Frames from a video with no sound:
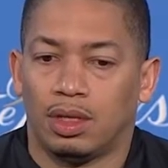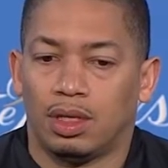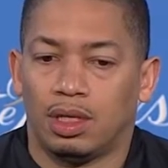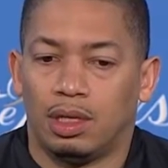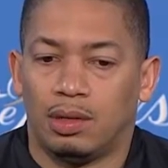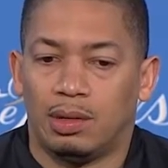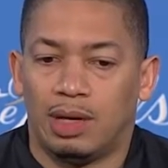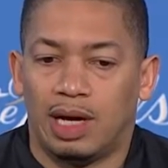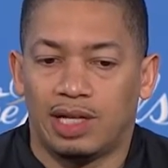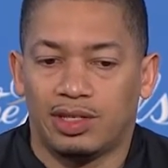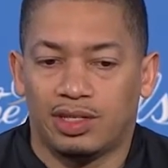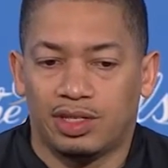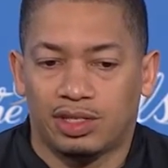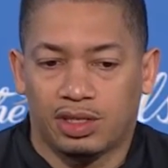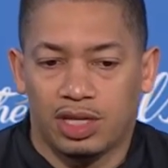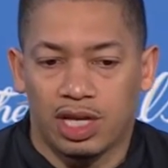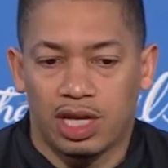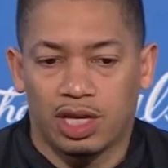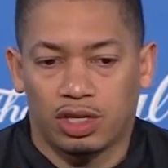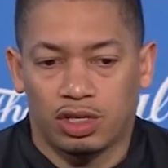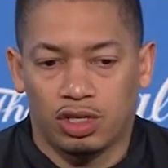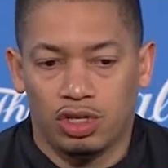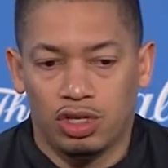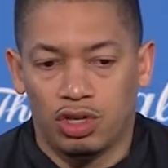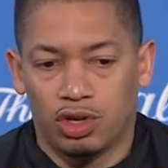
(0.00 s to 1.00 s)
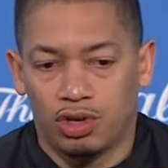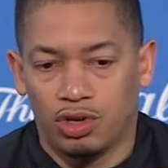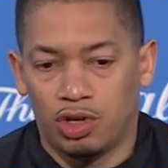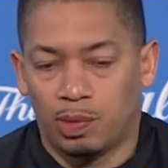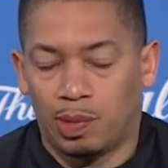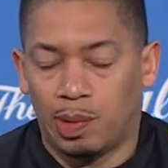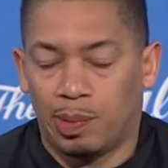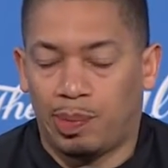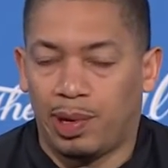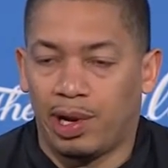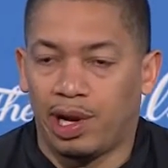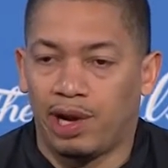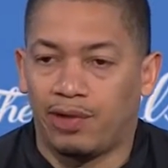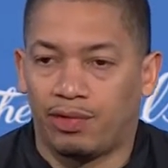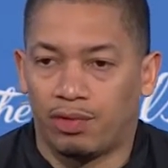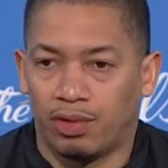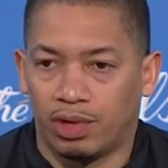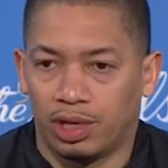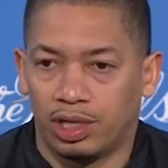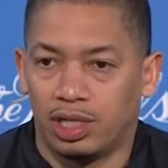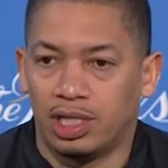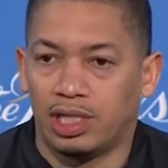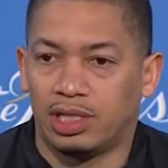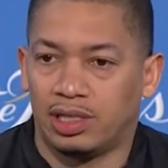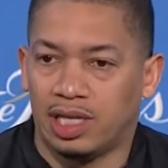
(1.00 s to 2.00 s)
I just think, you know, you prepare for
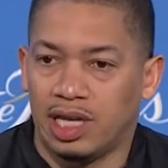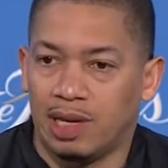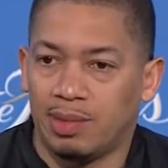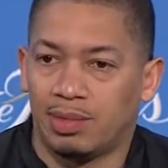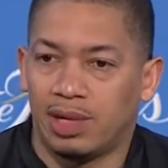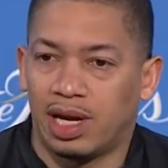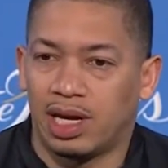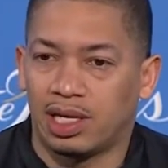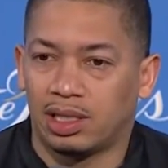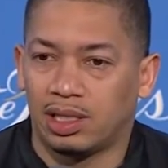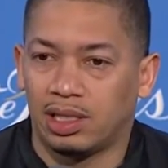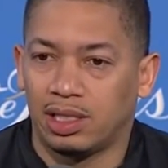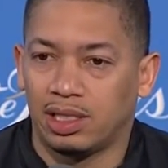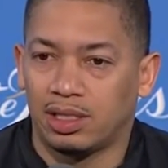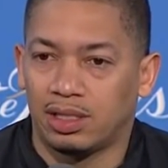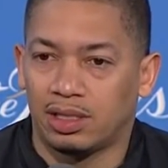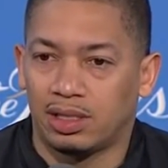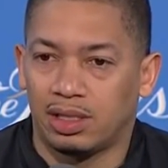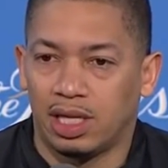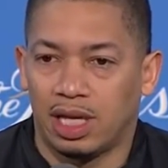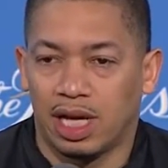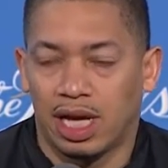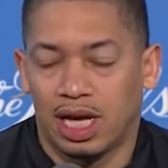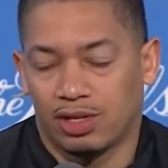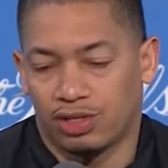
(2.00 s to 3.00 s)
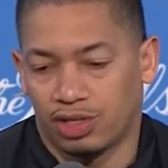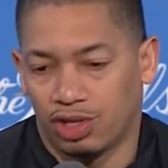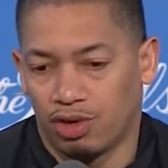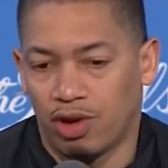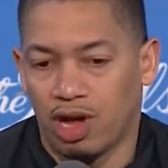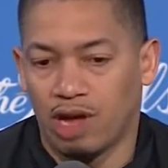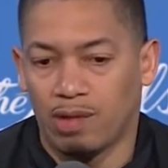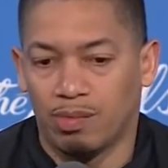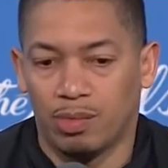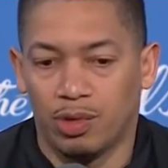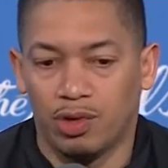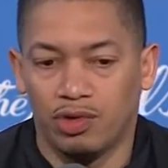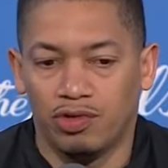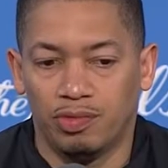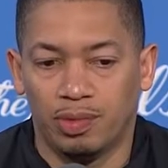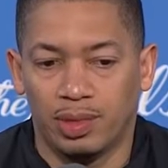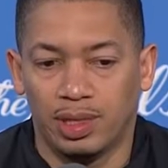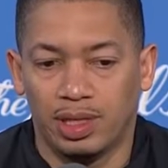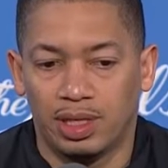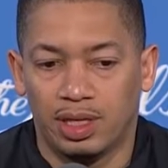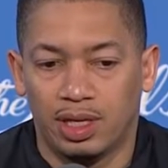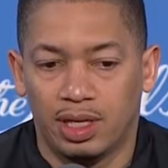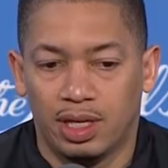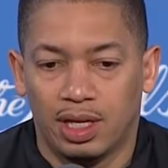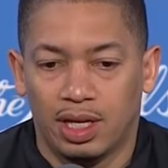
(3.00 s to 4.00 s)
a good team like this that has great
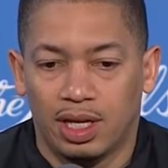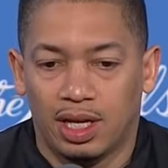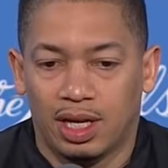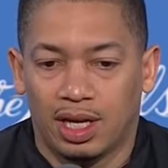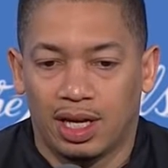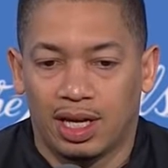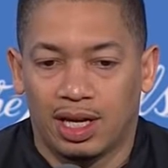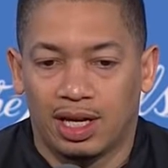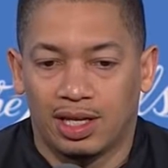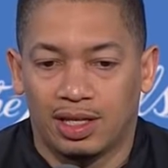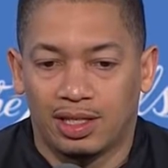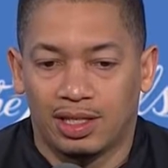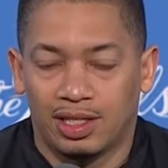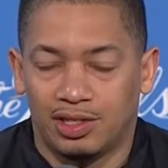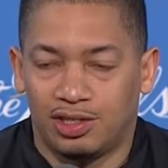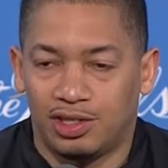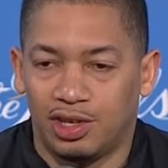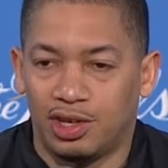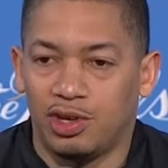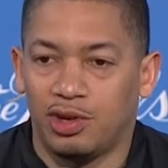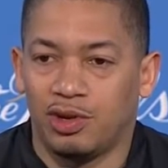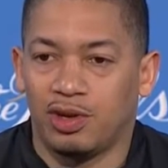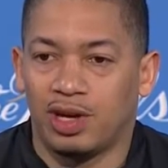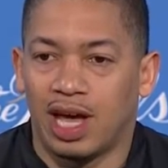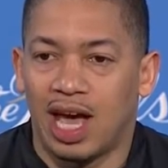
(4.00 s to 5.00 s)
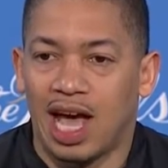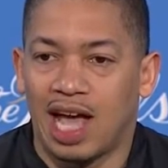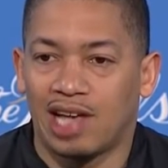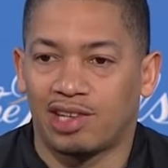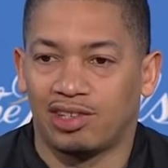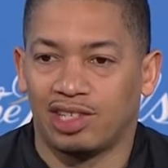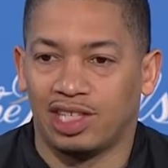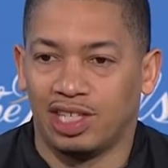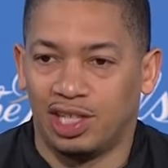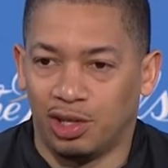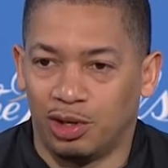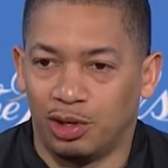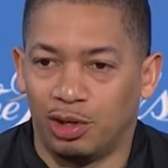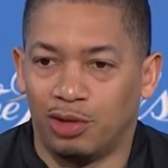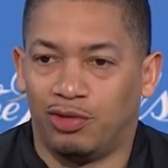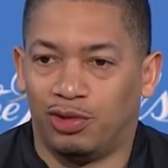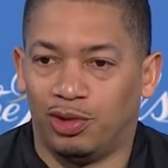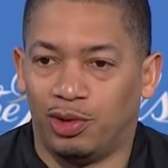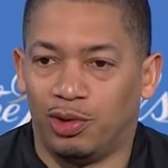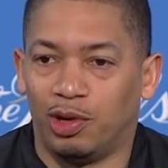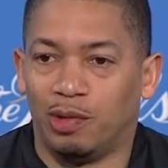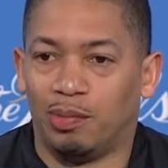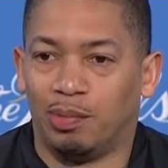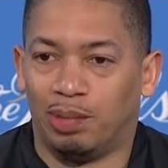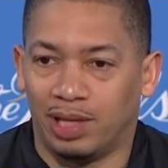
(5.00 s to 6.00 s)
movement, and until you actually get on the
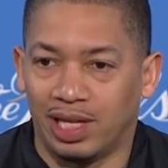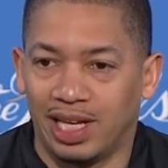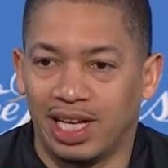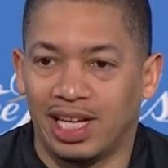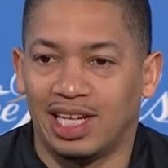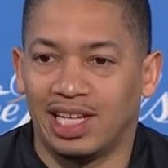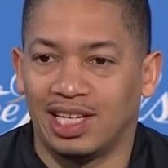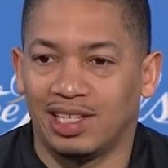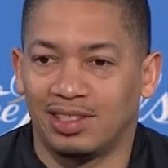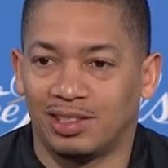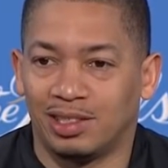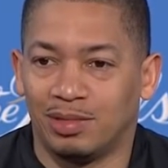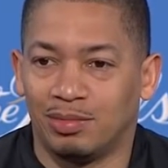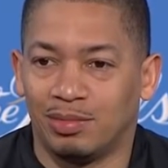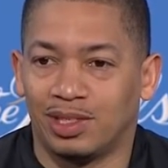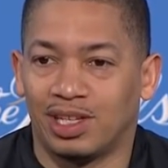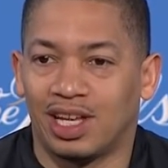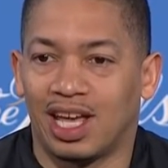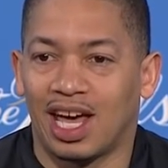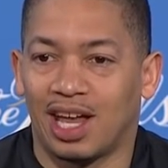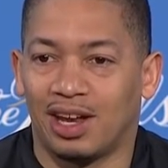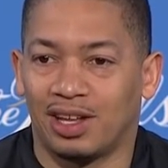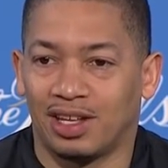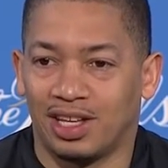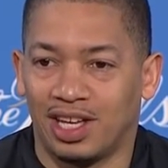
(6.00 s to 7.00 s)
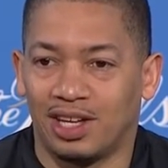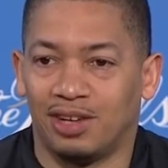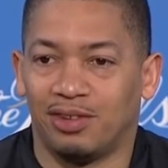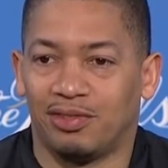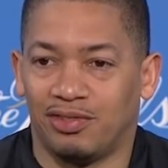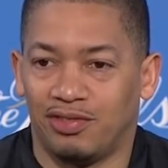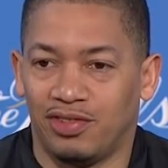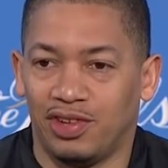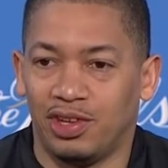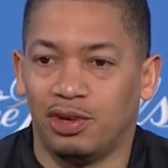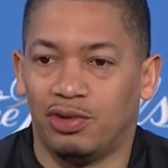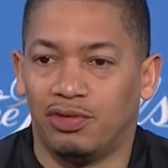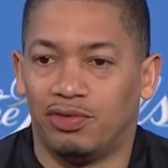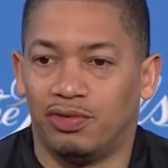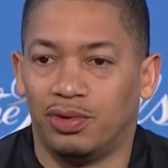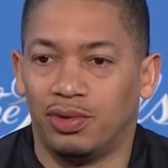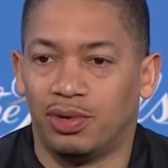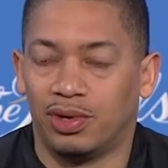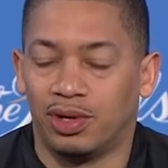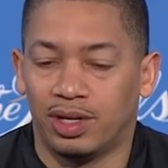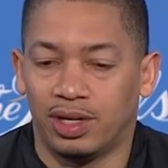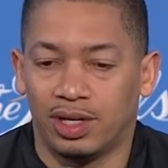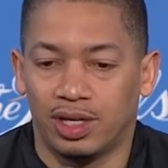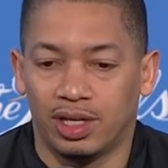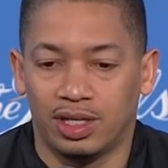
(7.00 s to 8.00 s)
floor and play against them to kind of get a feel
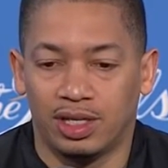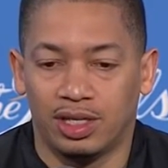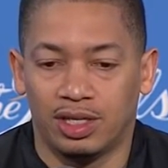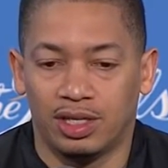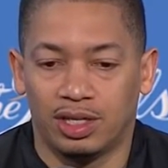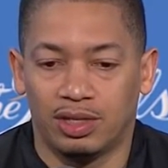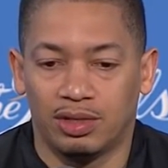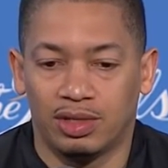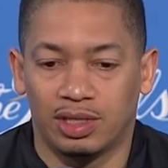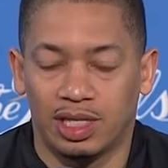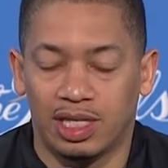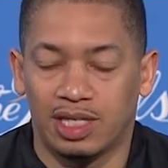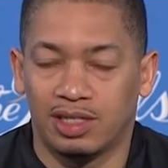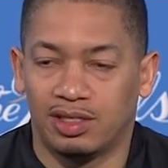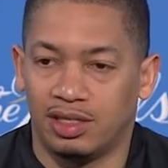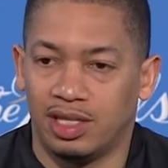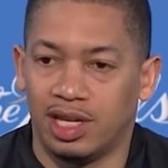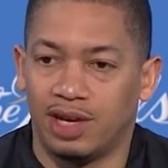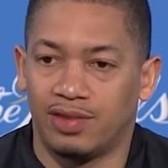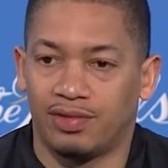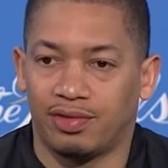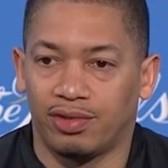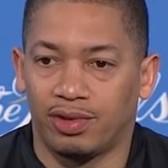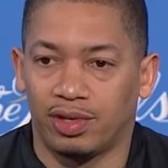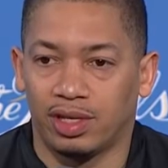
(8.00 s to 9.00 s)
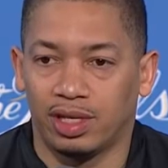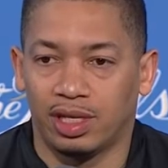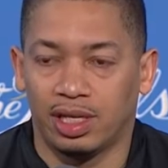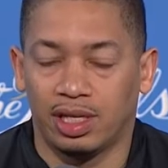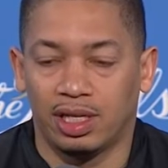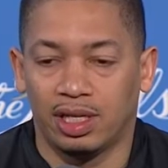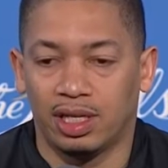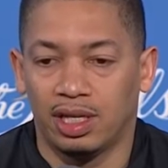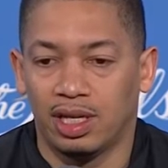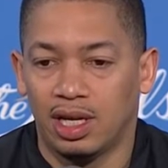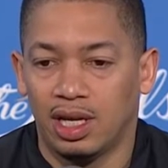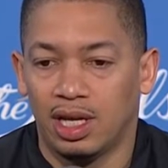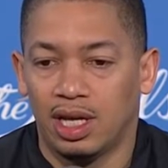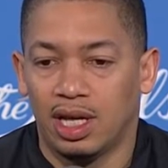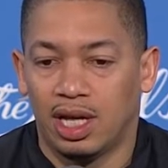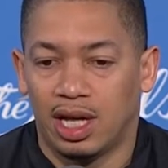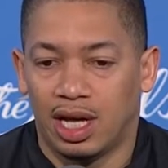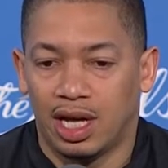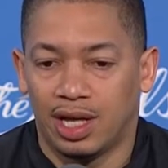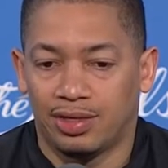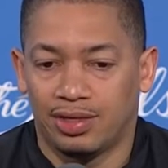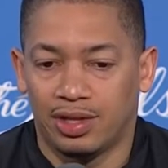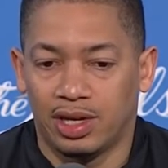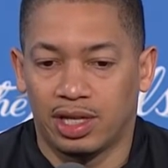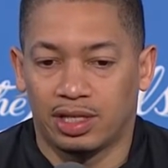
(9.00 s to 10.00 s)
for it, you know, it's different. And
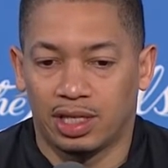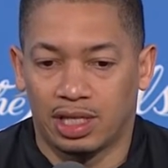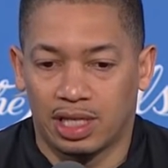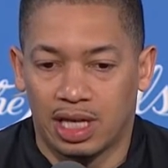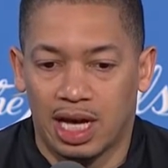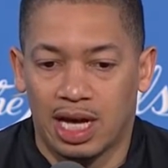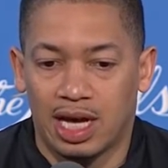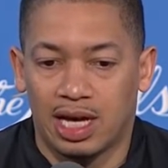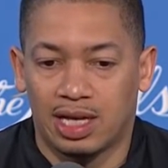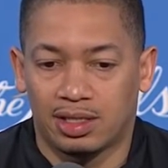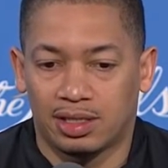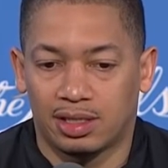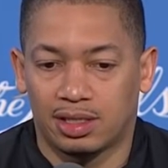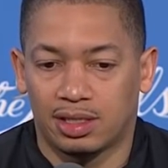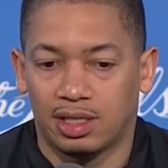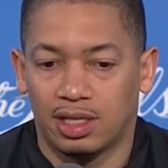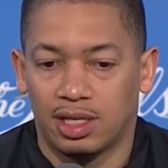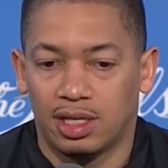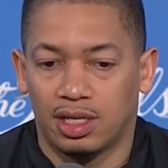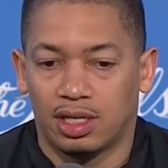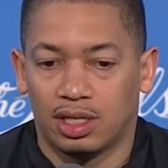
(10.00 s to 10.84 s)
I think the guys,